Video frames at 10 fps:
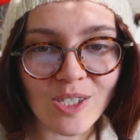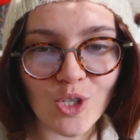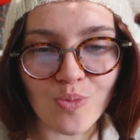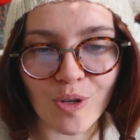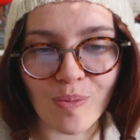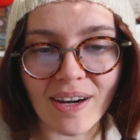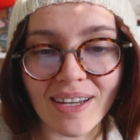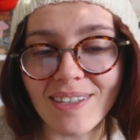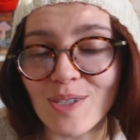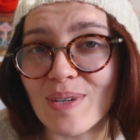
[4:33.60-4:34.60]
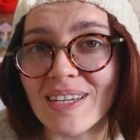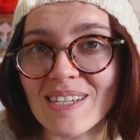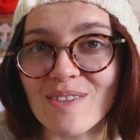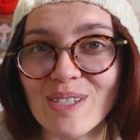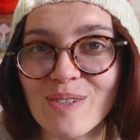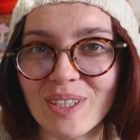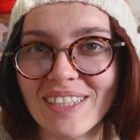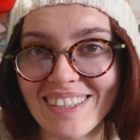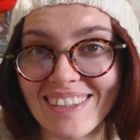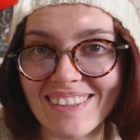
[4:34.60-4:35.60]
stitch bookmark, and it's because I really want
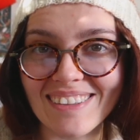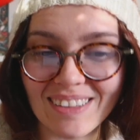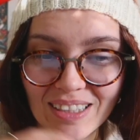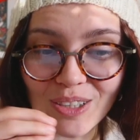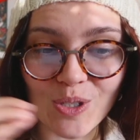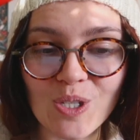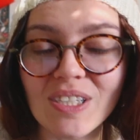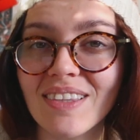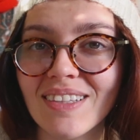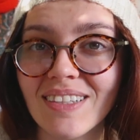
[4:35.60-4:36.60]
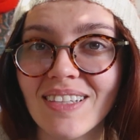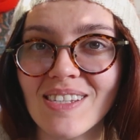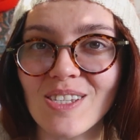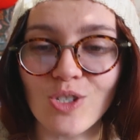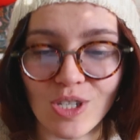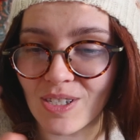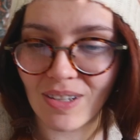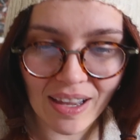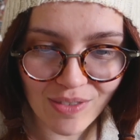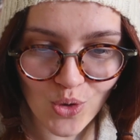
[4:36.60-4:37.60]
to learn to knit the linen stitch. I
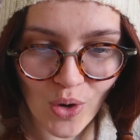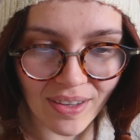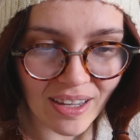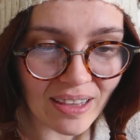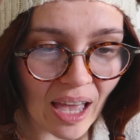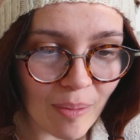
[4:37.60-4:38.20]
still haven't tried that,